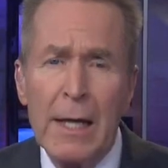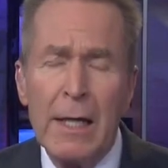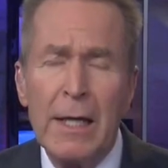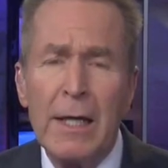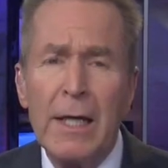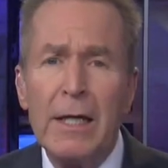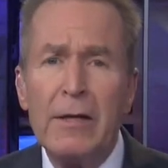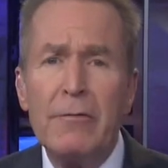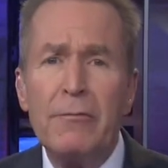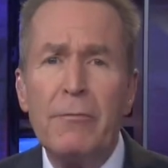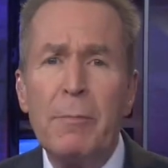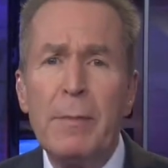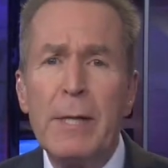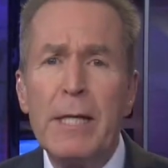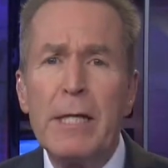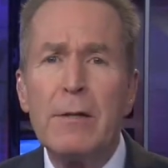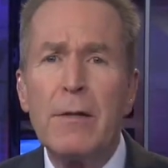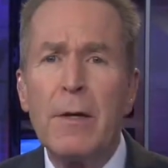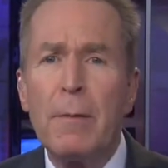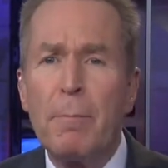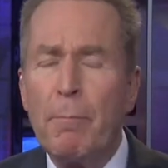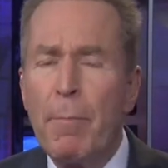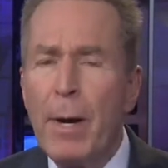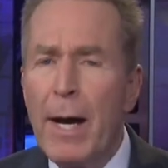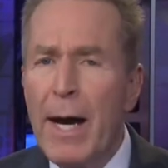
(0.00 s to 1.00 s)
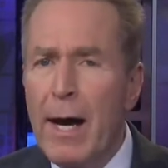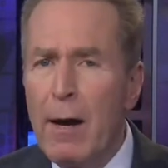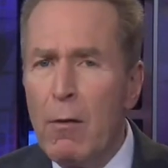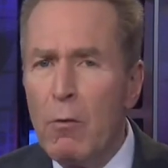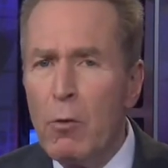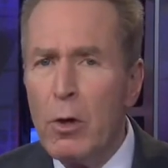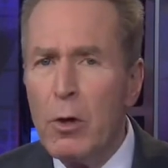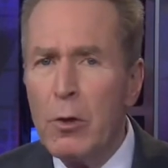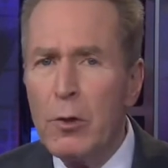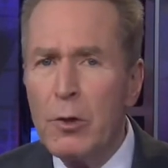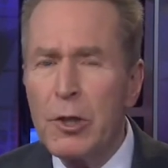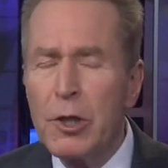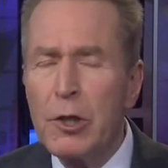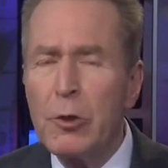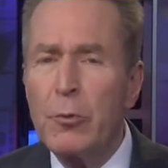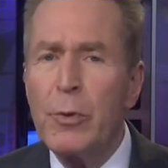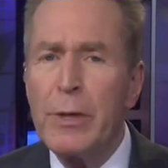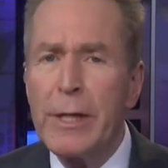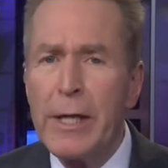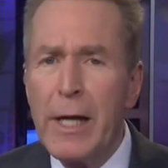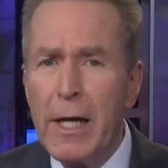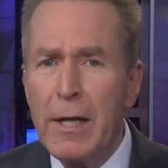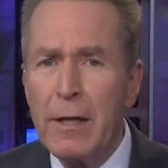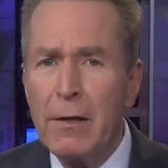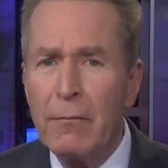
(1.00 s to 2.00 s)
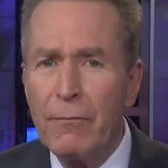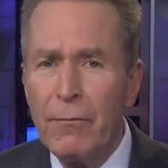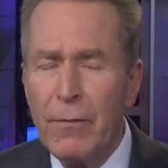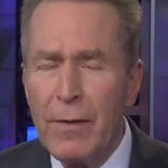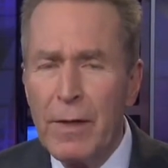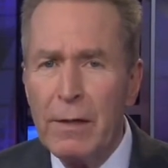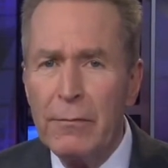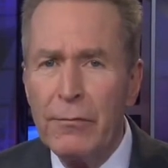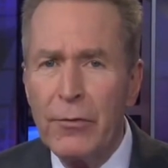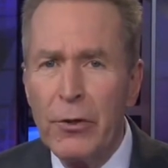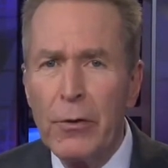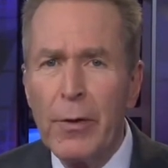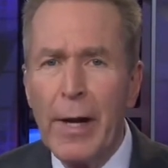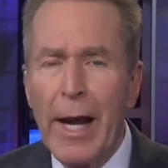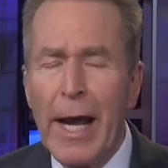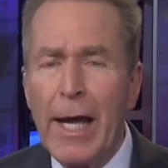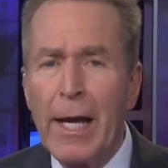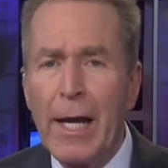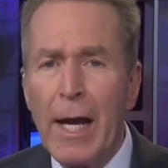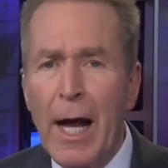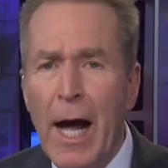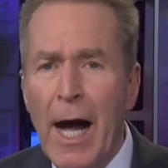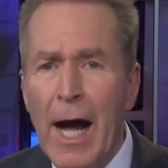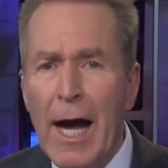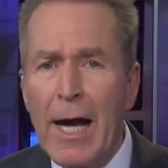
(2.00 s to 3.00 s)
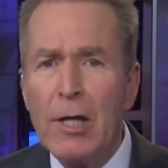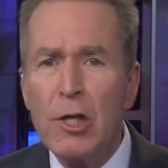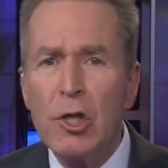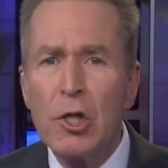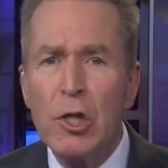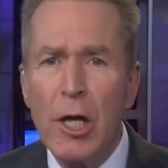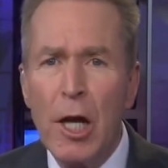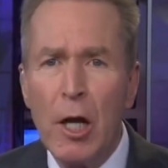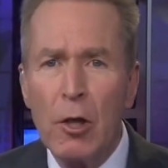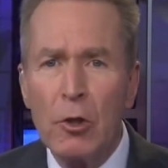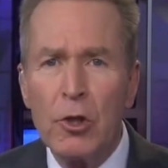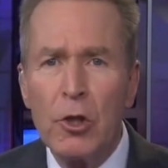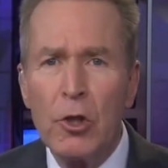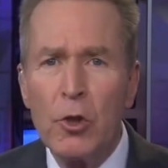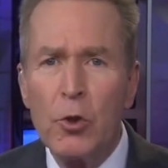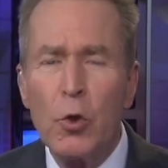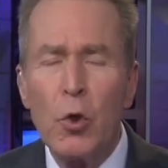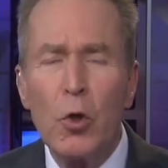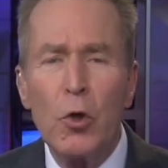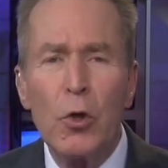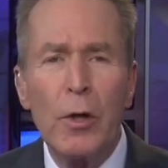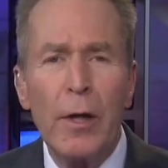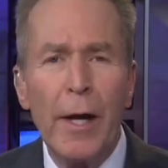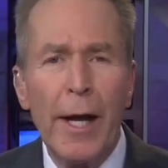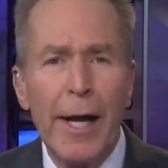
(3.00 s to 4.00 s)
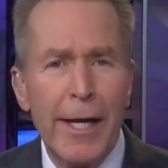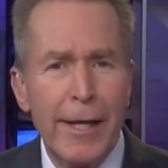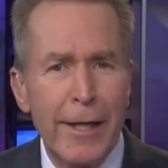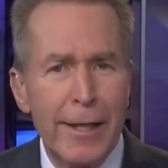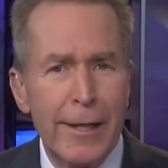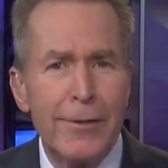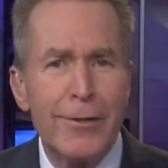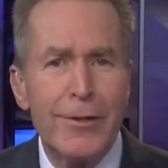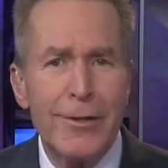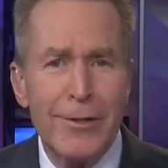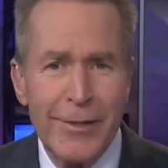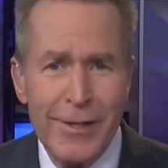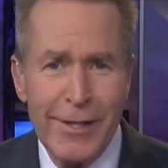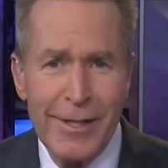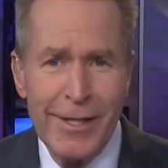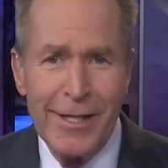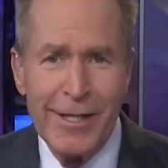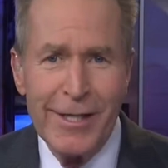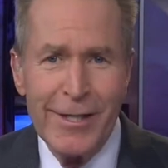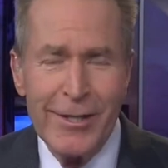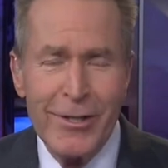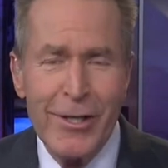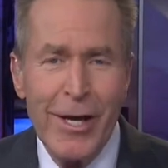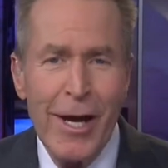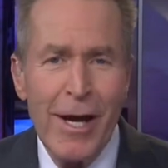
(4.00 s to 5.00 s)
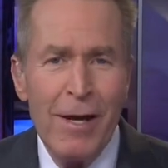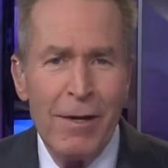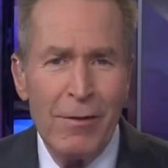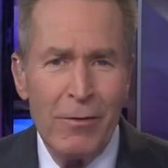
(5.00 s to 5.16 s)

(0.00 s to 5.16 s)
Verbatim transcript: Give me the power to create a fever, and I shall cure any disease.